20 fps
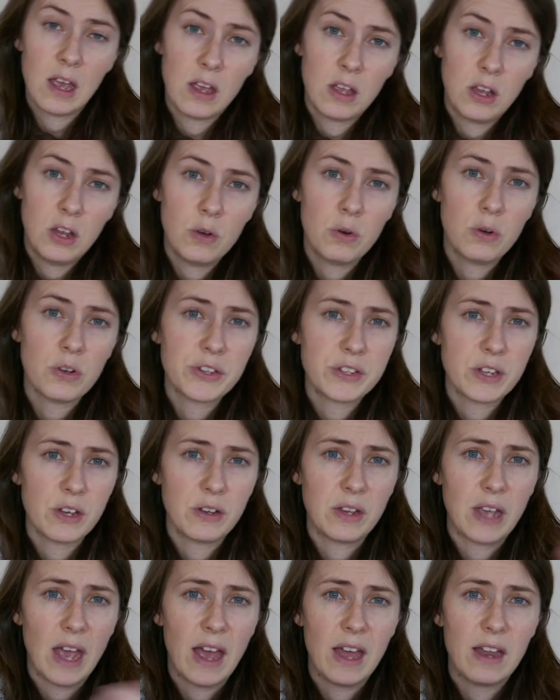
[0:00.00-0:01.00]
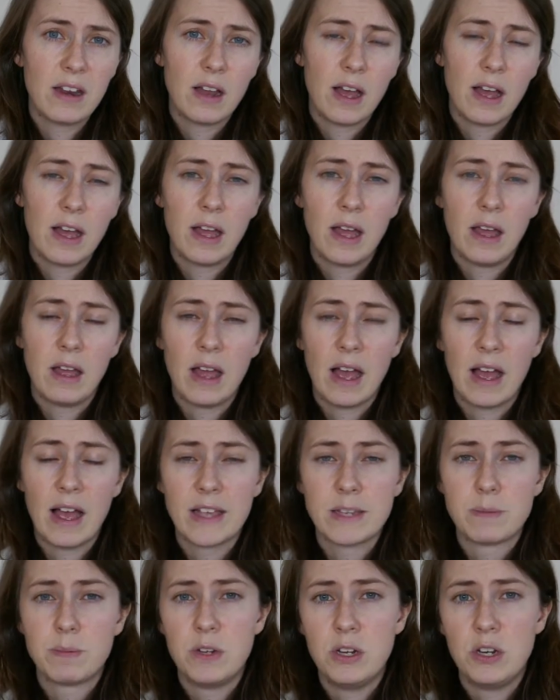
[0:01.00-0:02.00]
You also get,
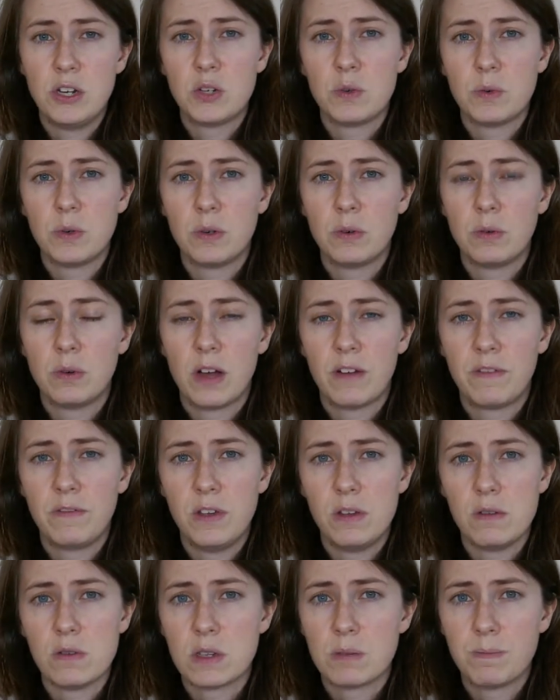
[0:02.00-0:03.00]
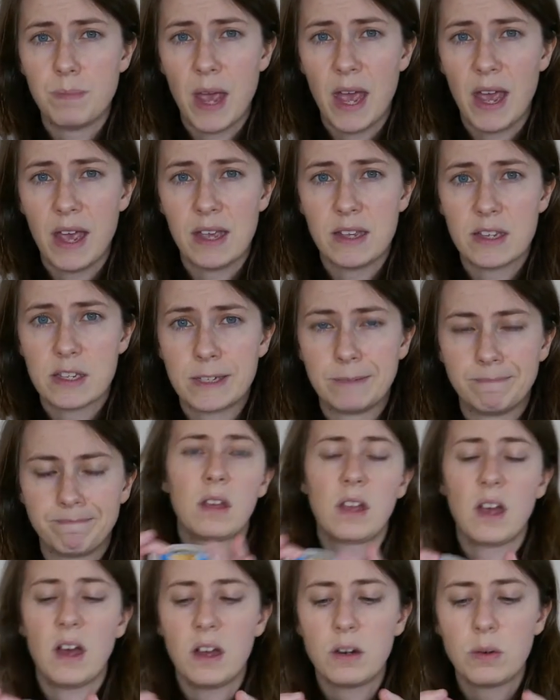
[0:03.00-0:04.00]
as per usual, a few spares. The
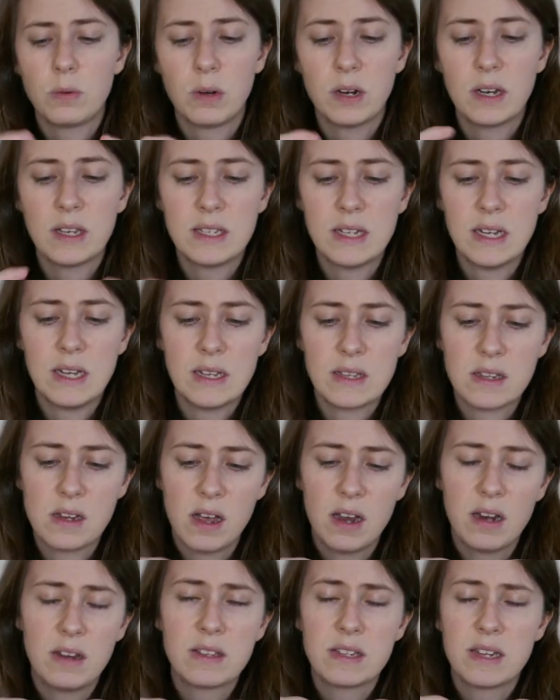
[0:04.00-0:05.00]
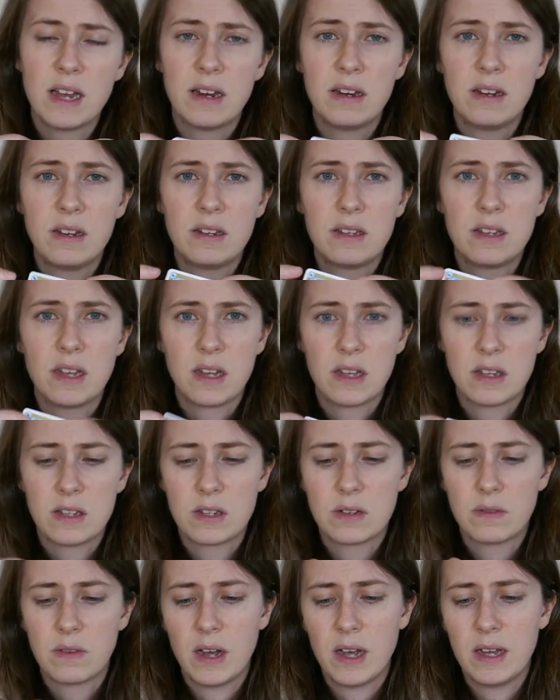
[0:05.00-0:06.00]
card quality is kind of standard Ticket
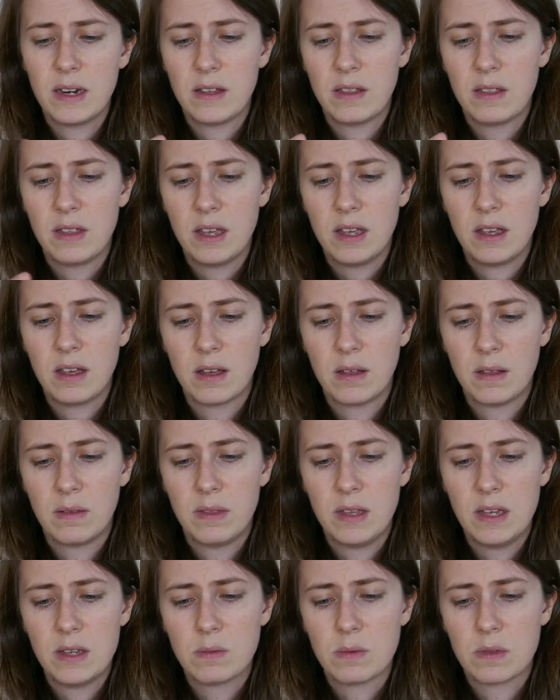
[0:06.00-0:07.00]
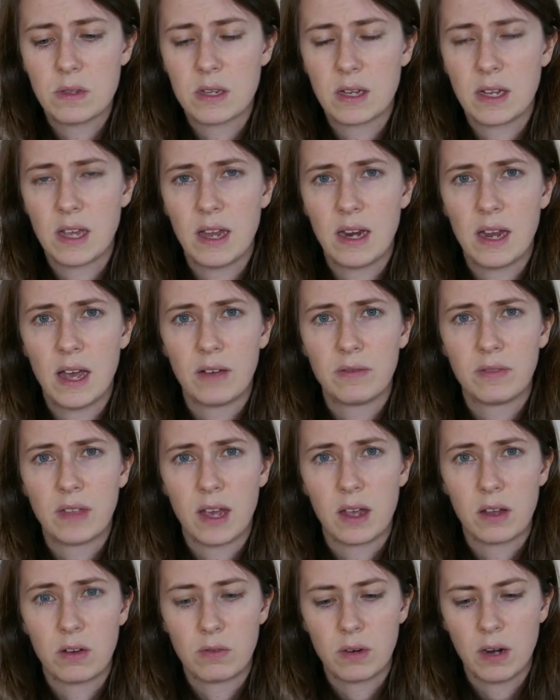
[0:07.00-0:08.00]
to Ride, I think. These ones again have
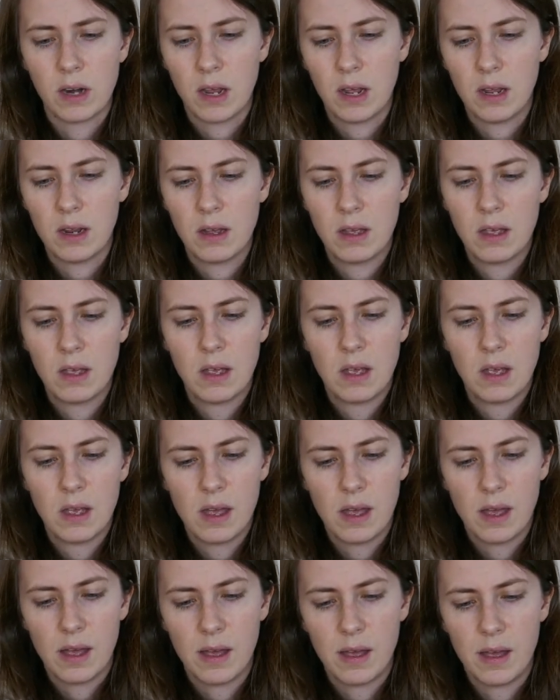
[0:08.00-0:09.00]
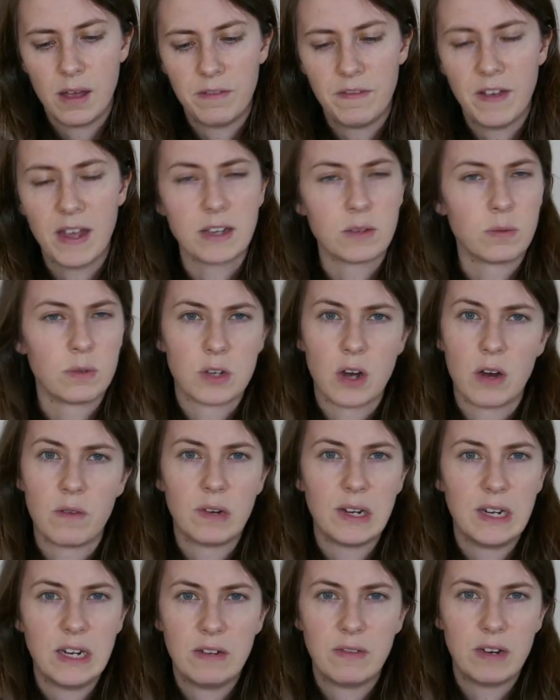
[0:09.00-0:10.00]
that gridding effect, which I
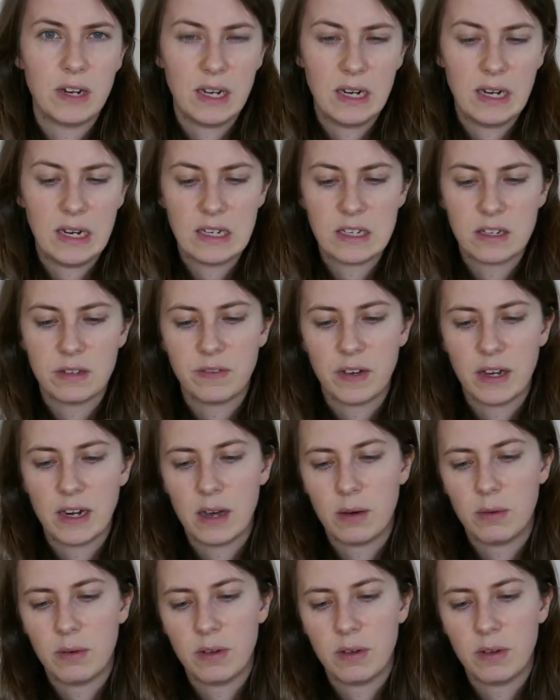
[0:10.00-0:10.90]
really need to find out